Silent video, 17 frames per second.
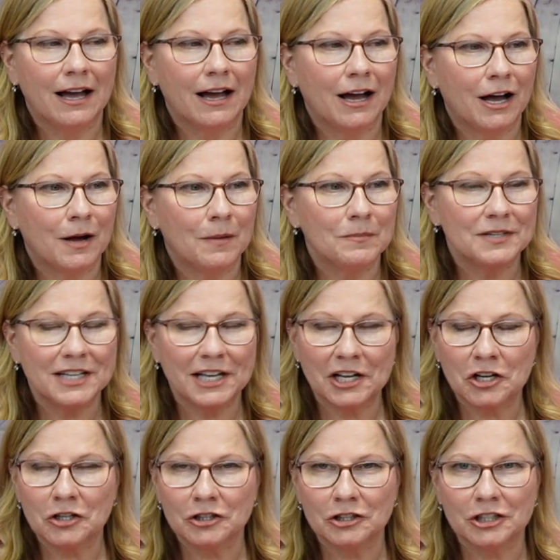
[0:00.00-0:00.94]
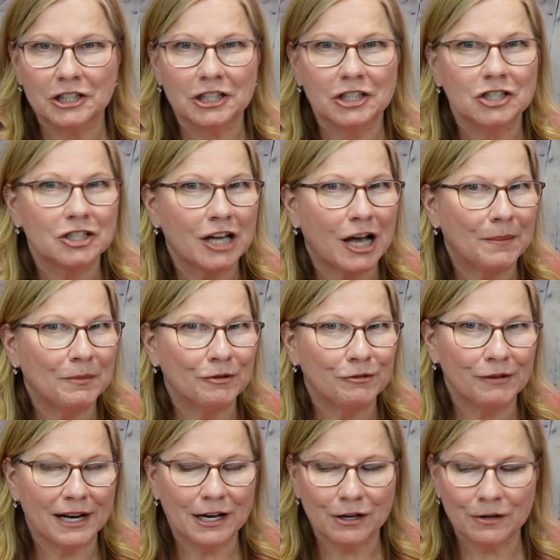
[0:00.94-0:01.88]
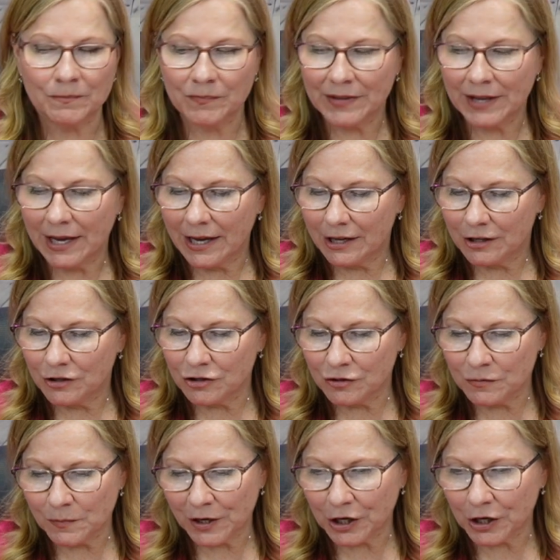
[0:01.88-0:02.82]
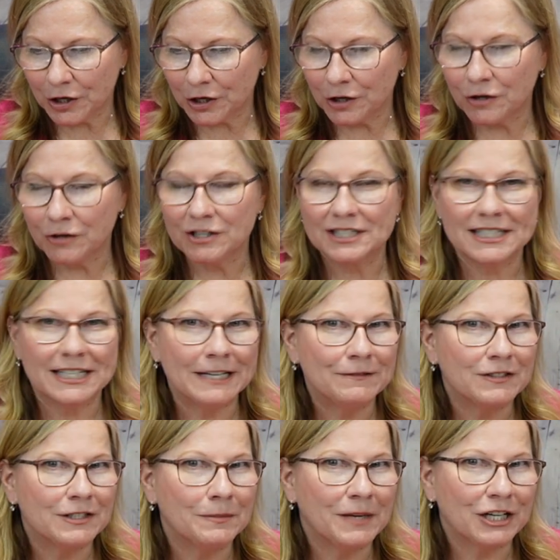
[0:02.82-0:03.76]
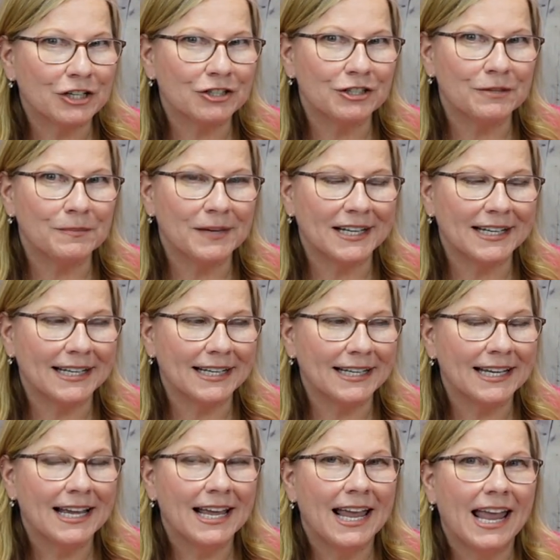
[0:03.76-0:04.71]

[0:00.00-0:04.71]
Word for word: um, take a look, shop around, use my code, save some extra money.